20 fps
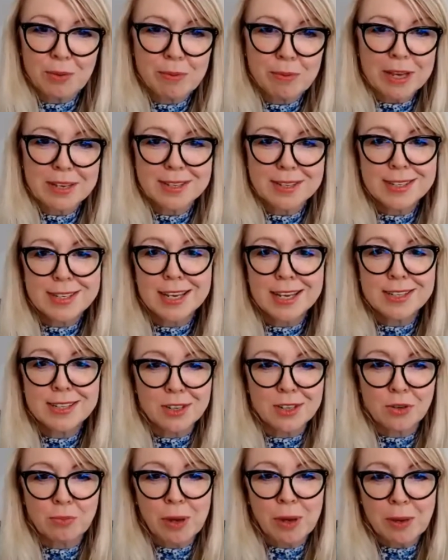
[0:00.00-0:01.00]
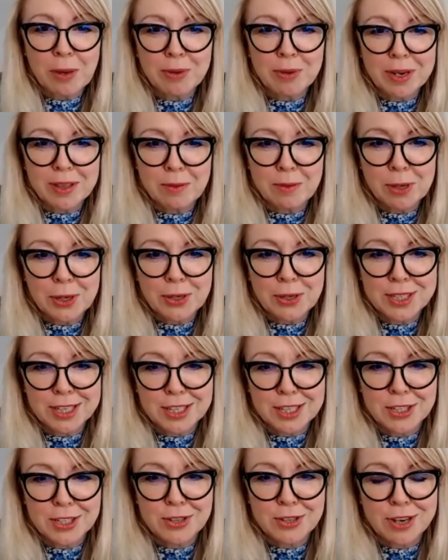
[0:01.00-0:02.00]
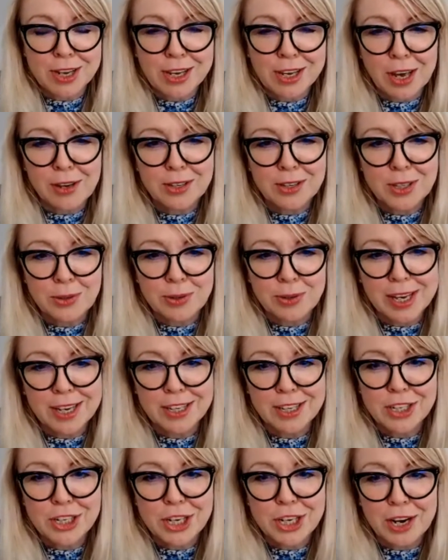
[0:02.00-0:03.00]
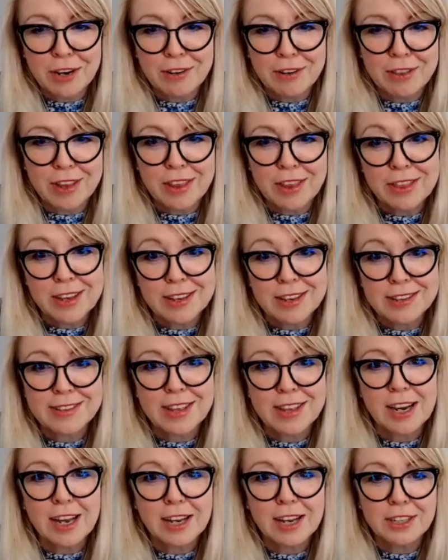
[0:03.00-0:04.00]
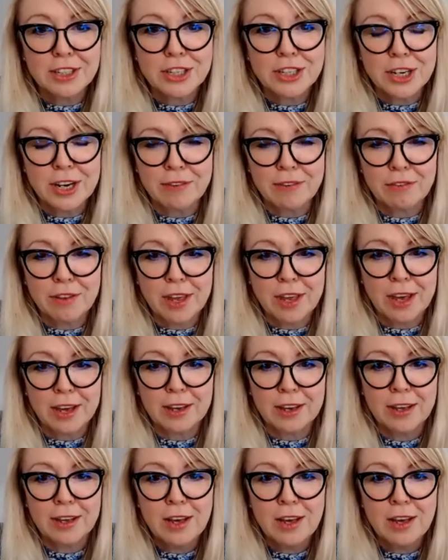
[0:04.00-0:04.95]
About 600 people in the beauty industry go to it each year, and then there's the lunch and everything.